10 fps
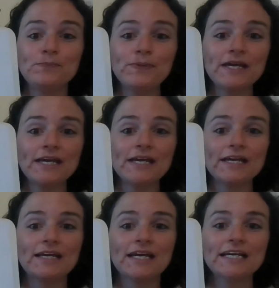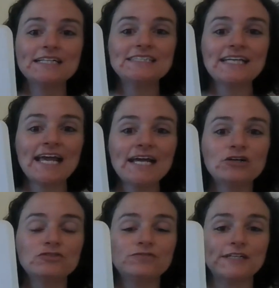big
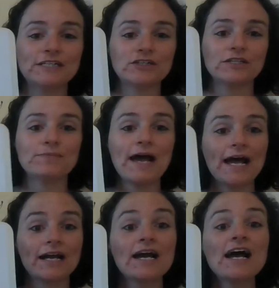tail fin on the back.